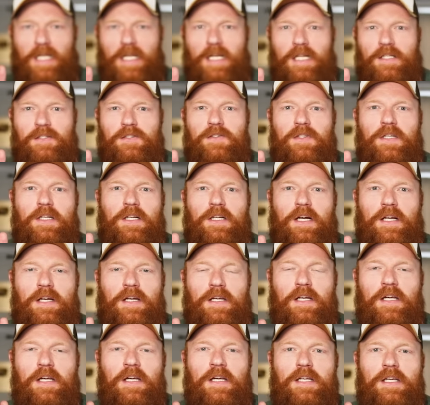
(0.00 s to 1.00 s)
hands, the
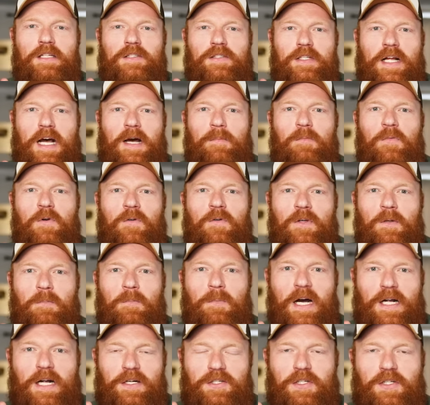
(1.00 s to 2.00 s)
gun is not moving
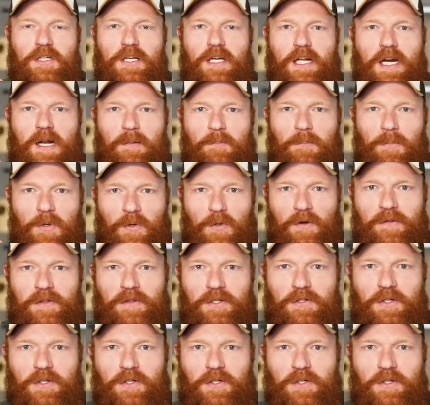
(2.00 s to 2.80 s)
much and I'm pulling the